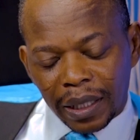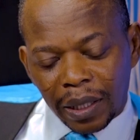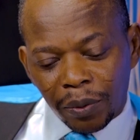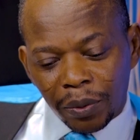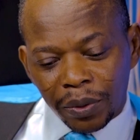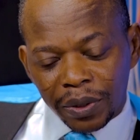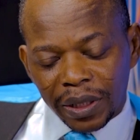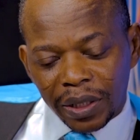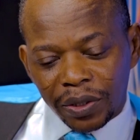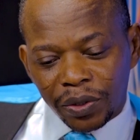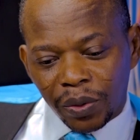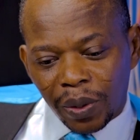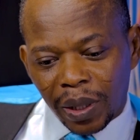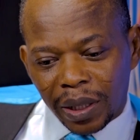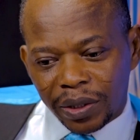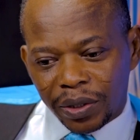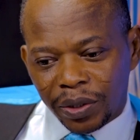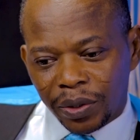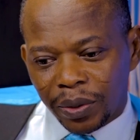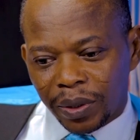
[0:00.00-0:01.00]
I wanted to
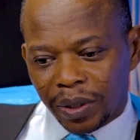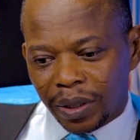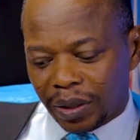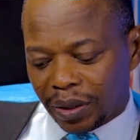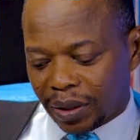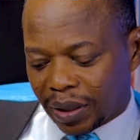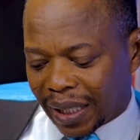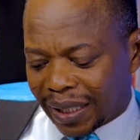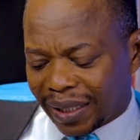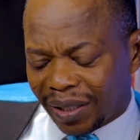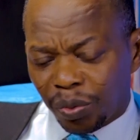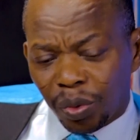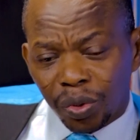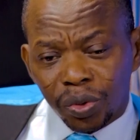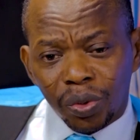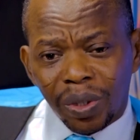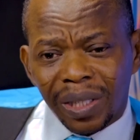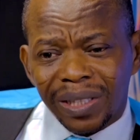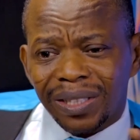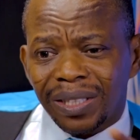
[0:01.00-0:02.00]
ask you this. I didn't
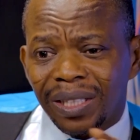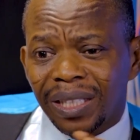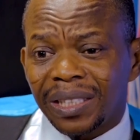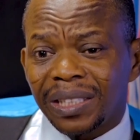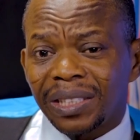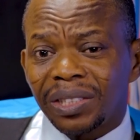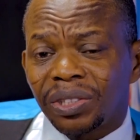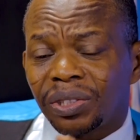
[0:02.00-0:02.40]
want to ask you any